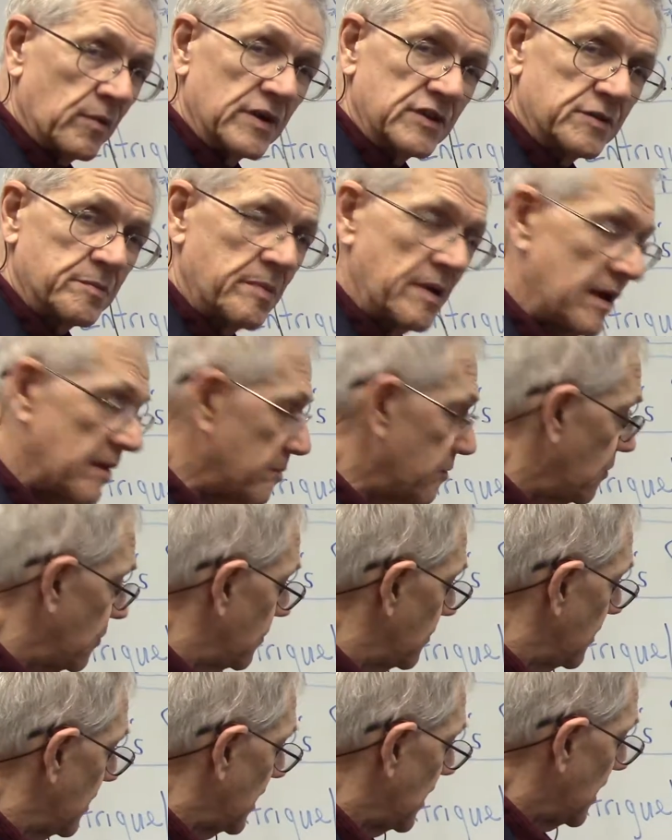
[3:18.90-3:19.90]
rich
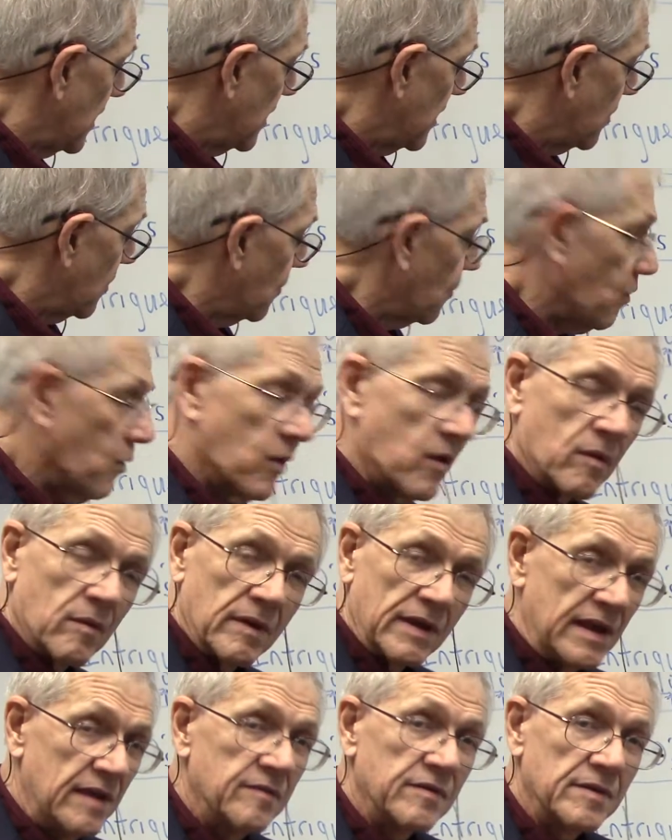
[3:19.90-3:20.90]
people,
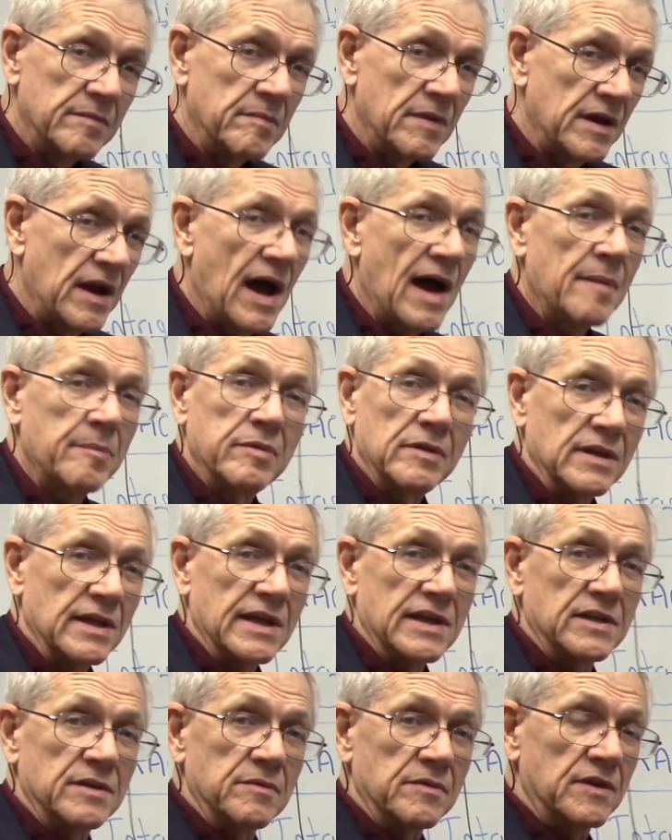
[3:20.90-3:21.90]
or even
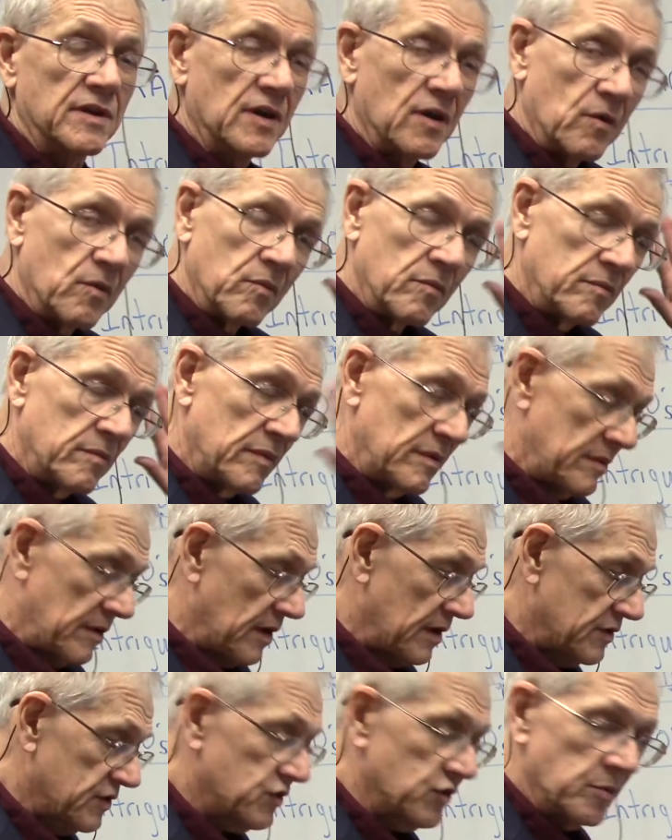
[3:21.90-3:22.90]
monopoly, you know,
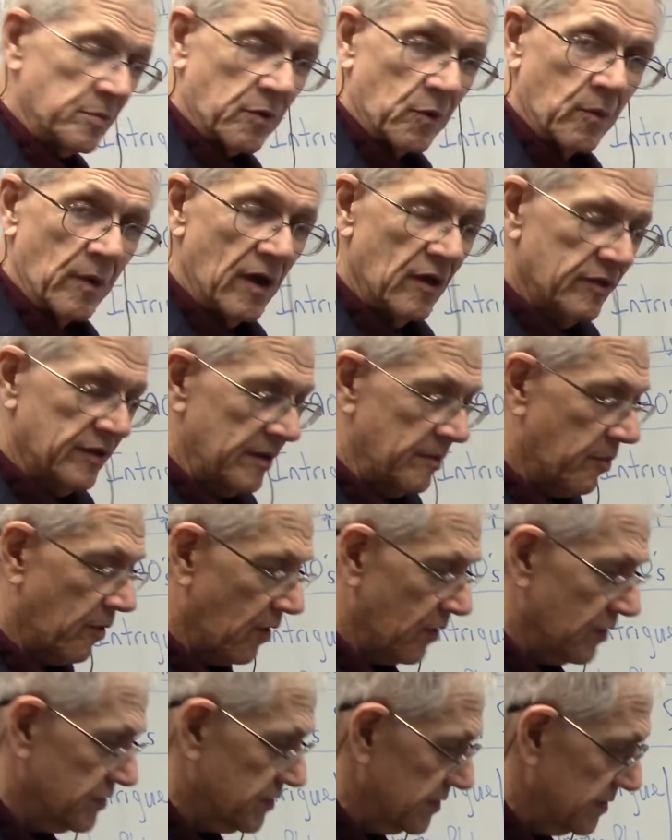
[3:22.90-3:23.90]
a super wealthy
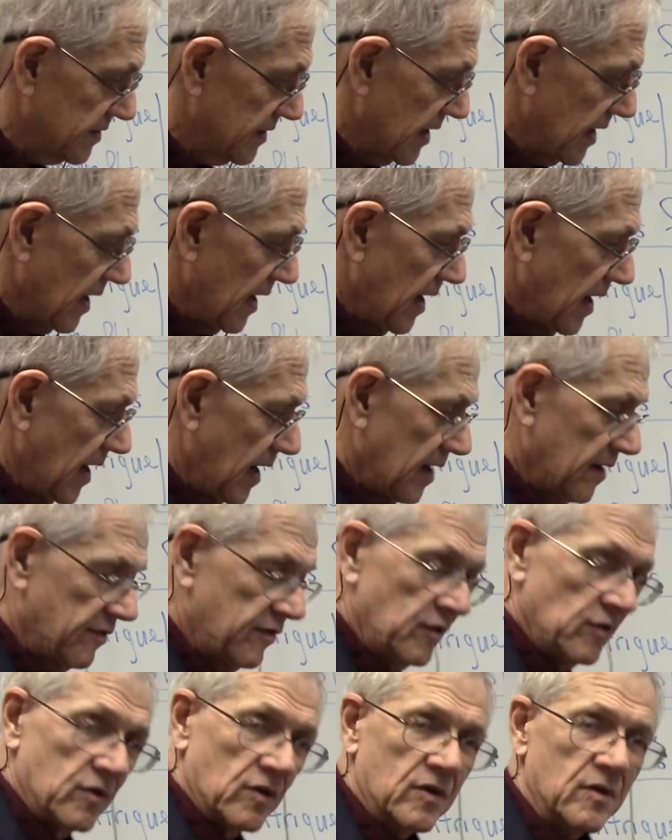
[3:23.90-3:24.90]
person. And if
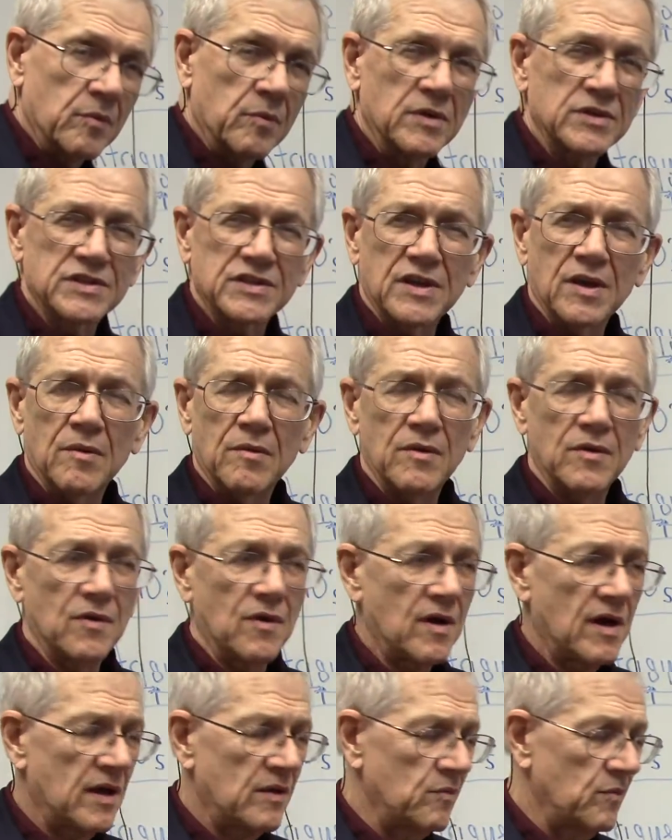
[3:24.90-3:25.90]
you look at what's going
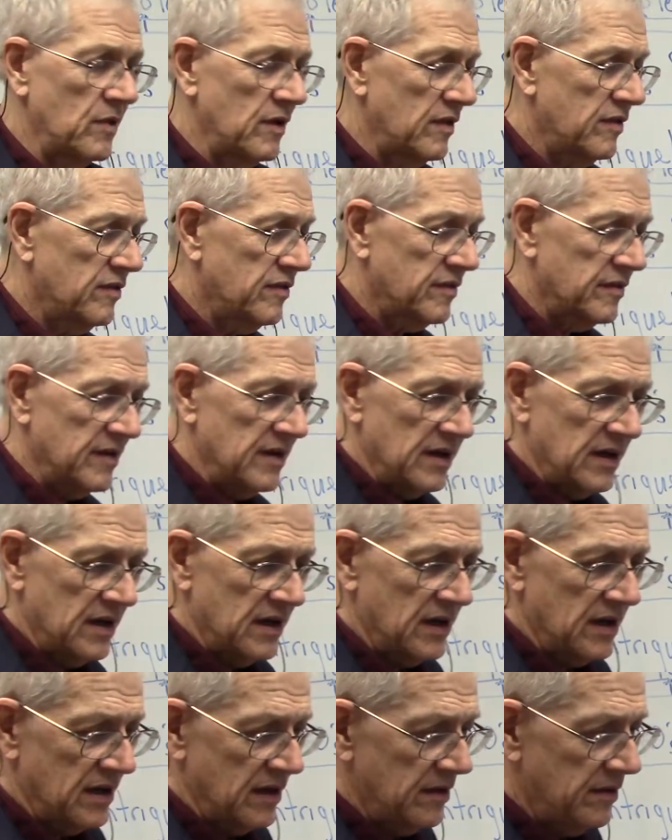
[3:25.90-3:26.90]
on with
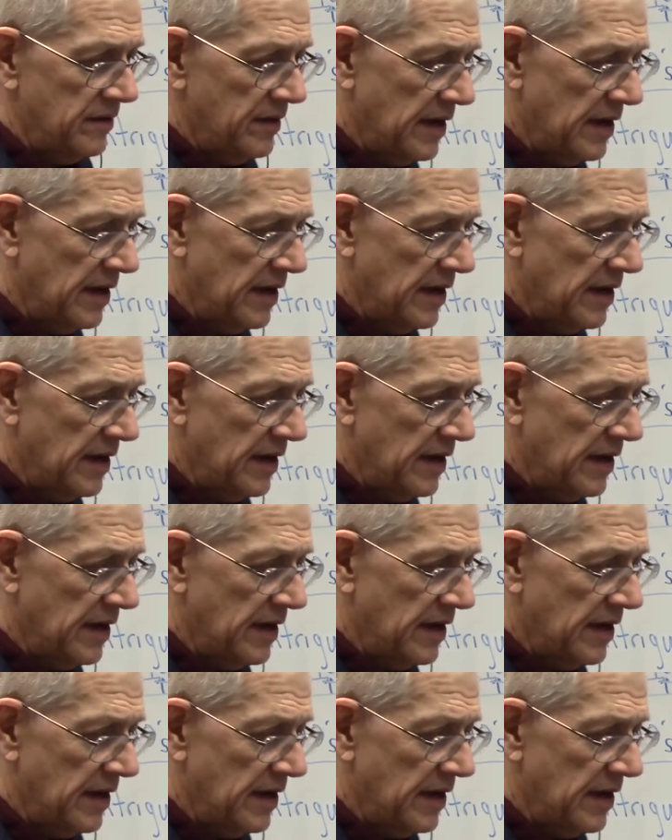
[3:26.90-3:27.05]
uh,